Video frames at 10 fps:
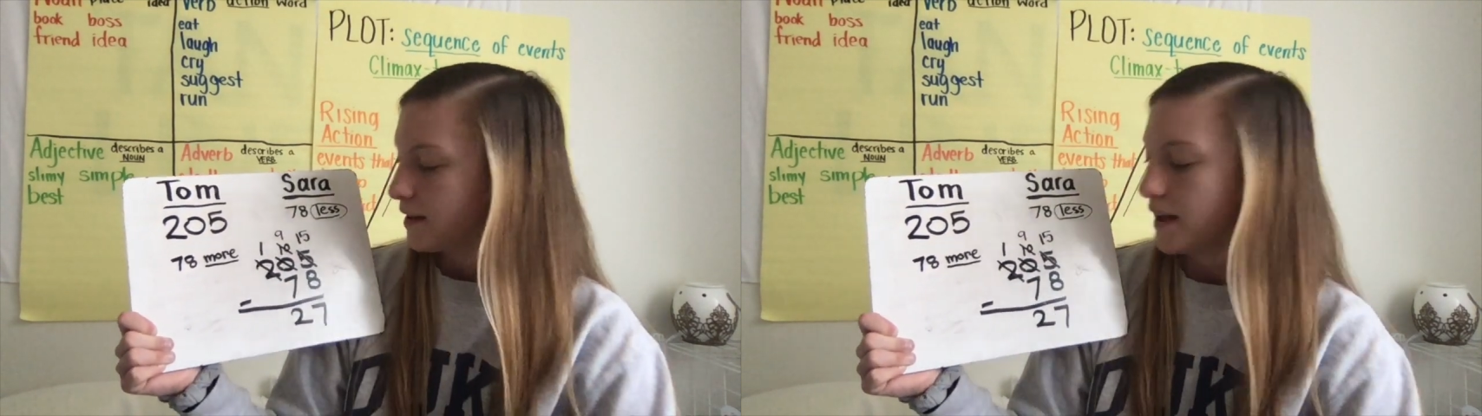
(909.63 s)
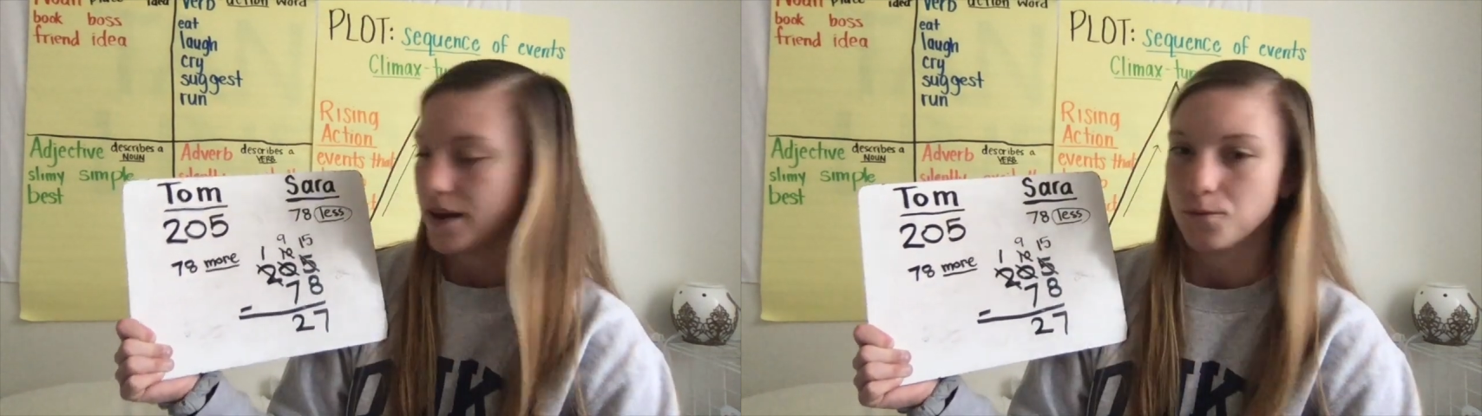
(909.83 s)

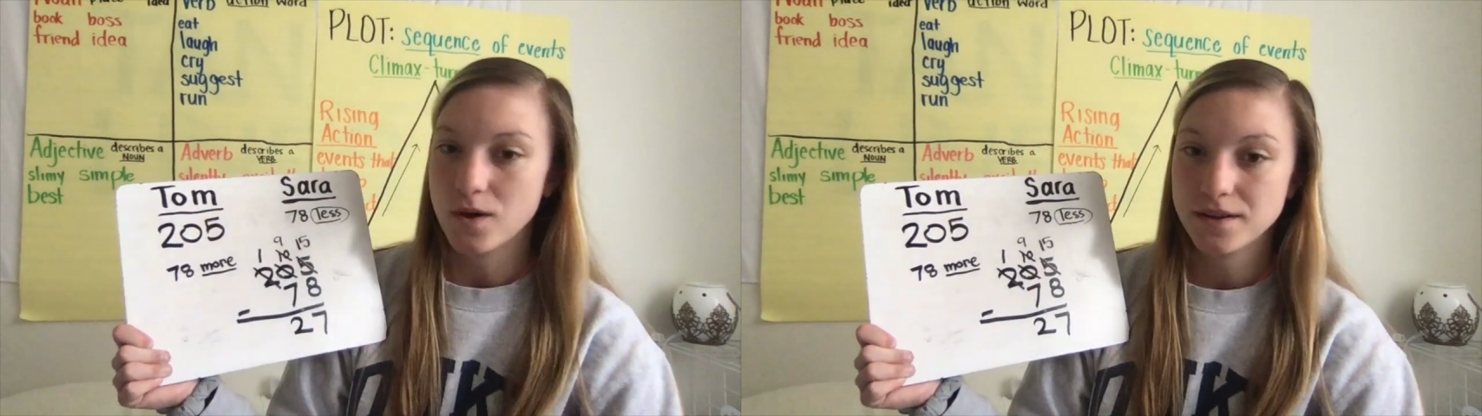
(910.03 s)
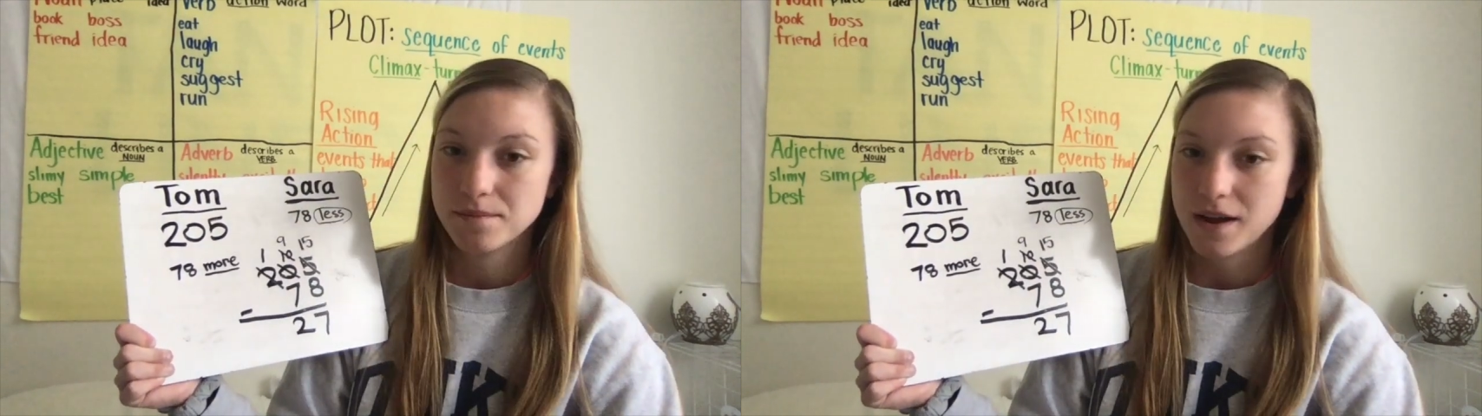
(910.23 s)
And
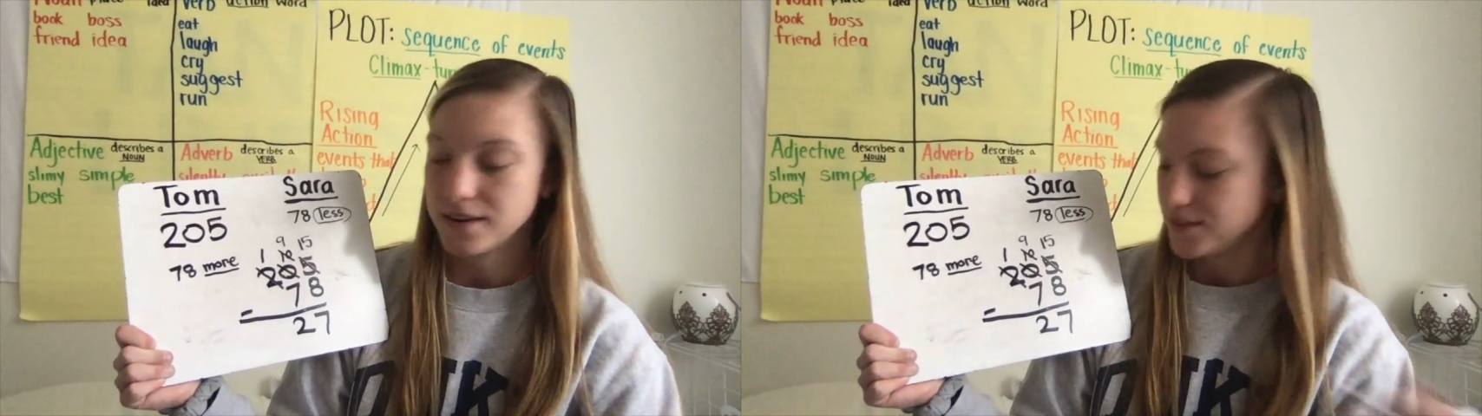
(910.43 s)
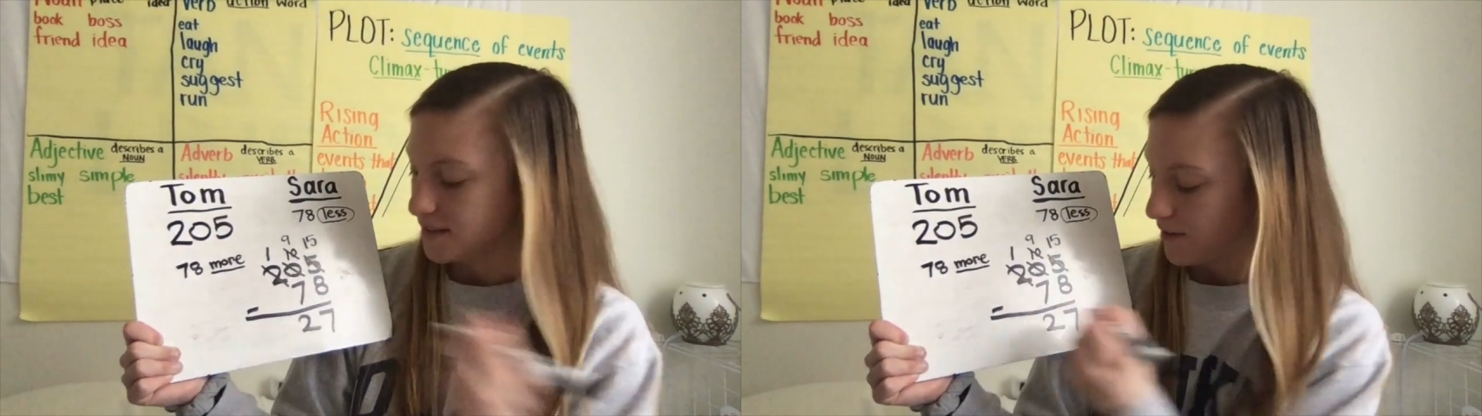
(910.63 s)
1
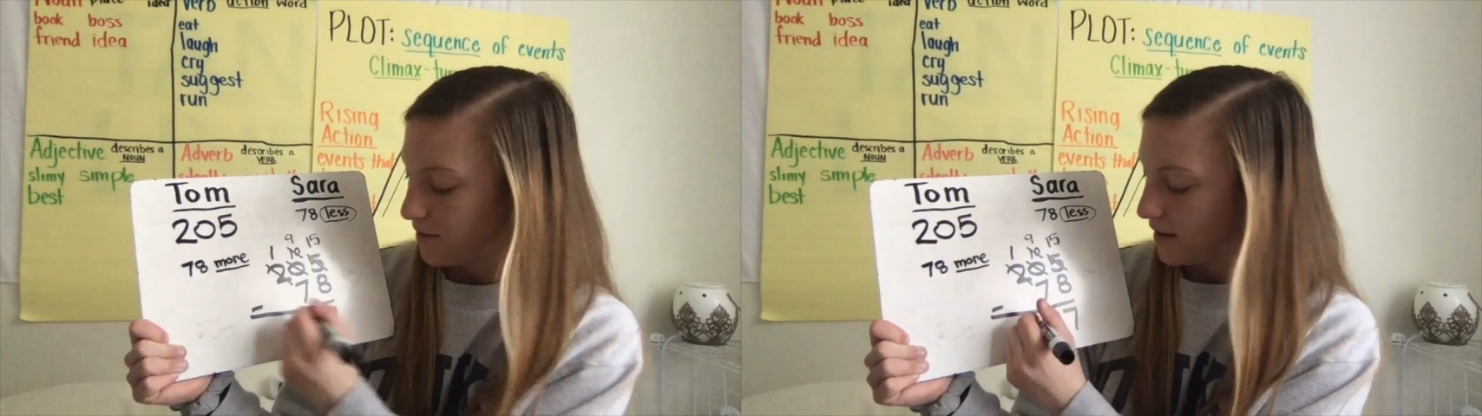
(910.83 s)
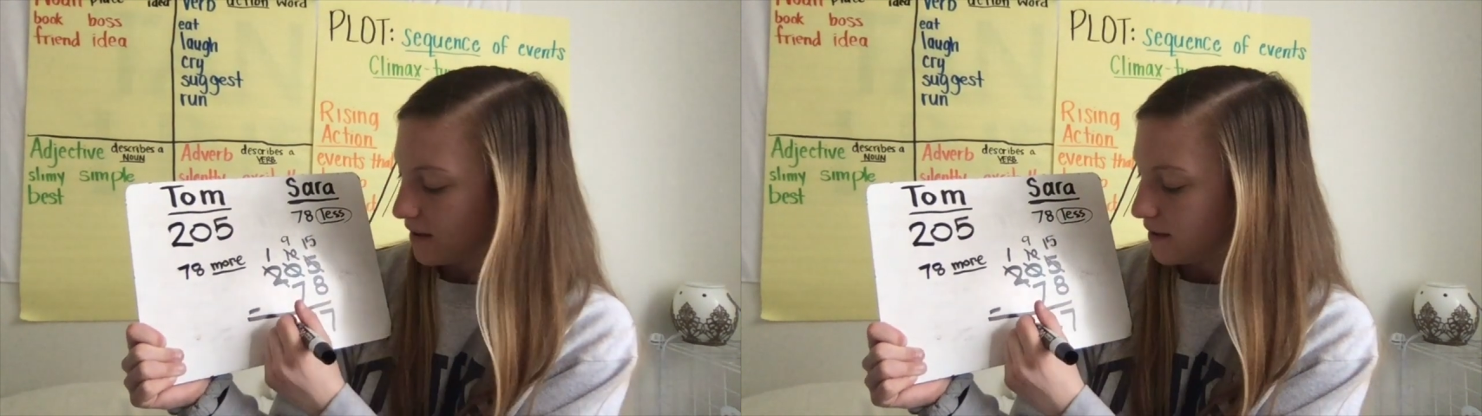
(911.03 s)
minus
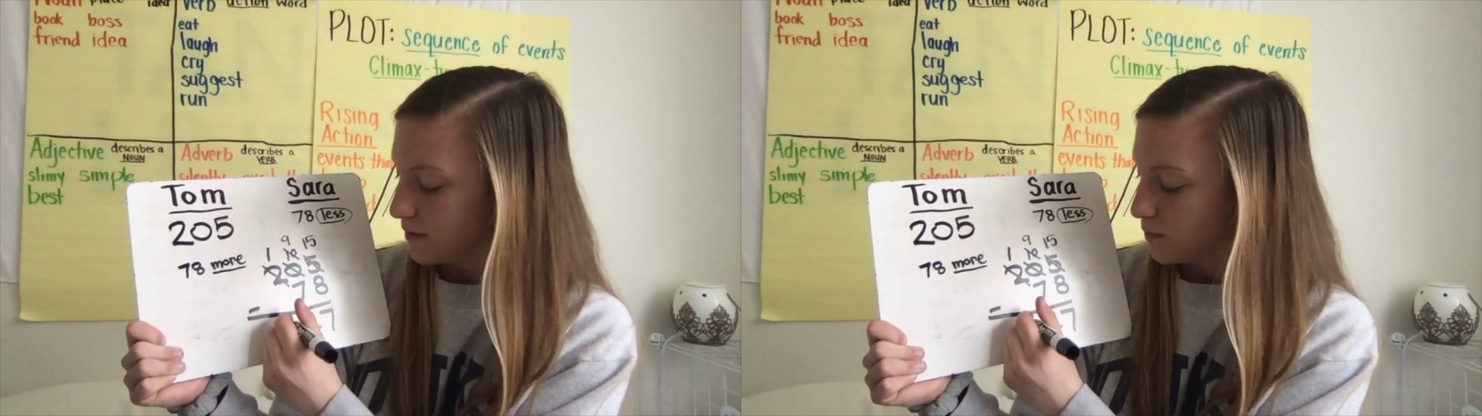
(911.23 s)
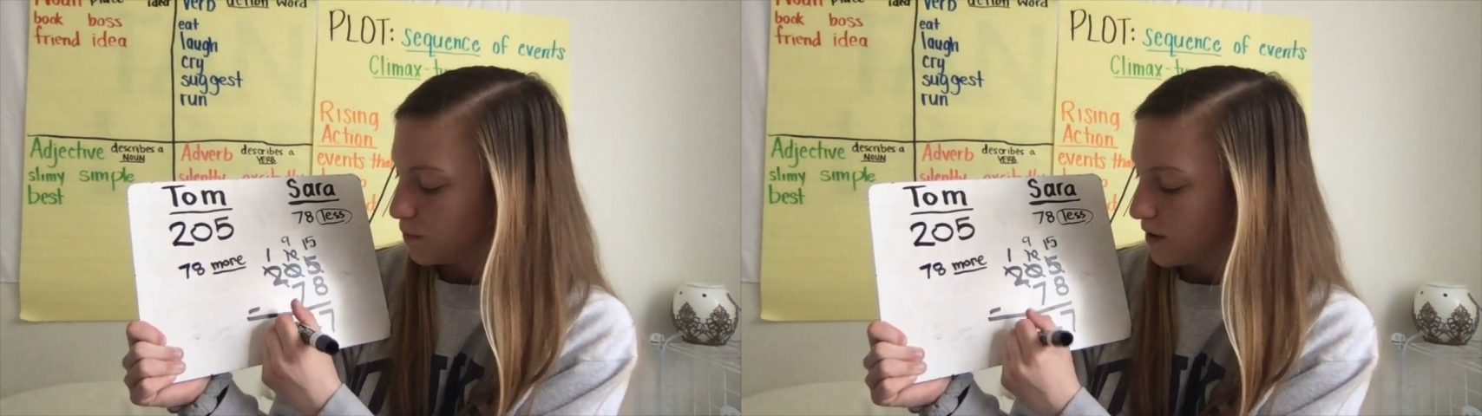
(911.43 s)
nothing
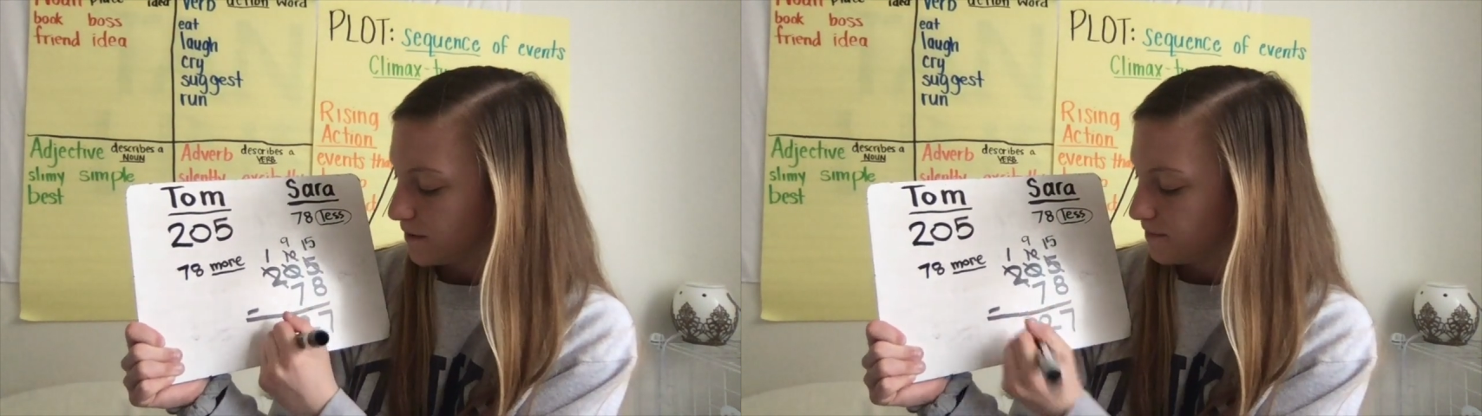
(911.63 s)
is 1.